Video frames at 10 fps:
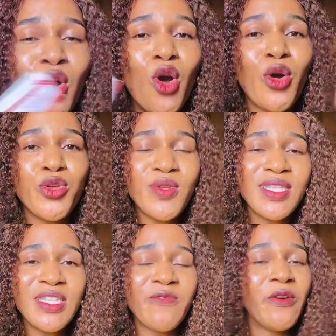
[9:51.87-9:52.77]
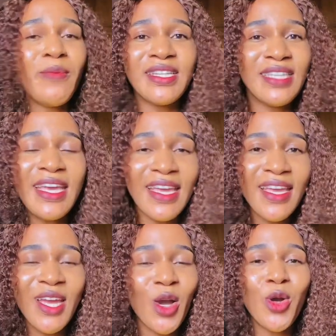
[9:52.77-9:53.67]
or using the Funbact
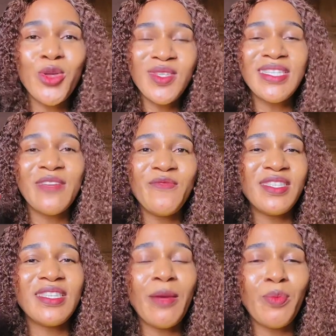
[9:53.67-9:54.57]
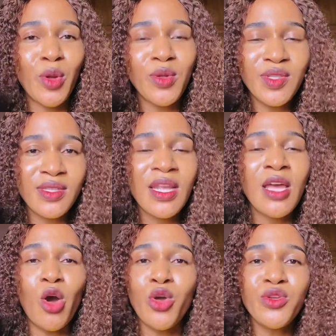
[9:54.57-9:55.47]
A, or using the Visita Plus,
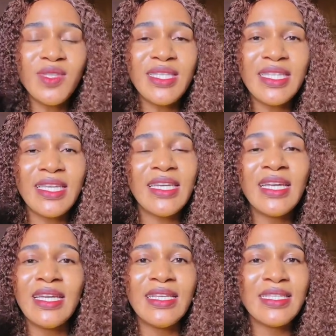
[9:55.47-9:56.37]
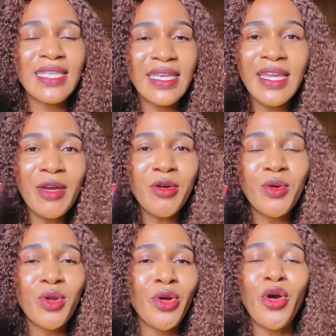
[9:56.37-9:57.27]
or using the Skineal,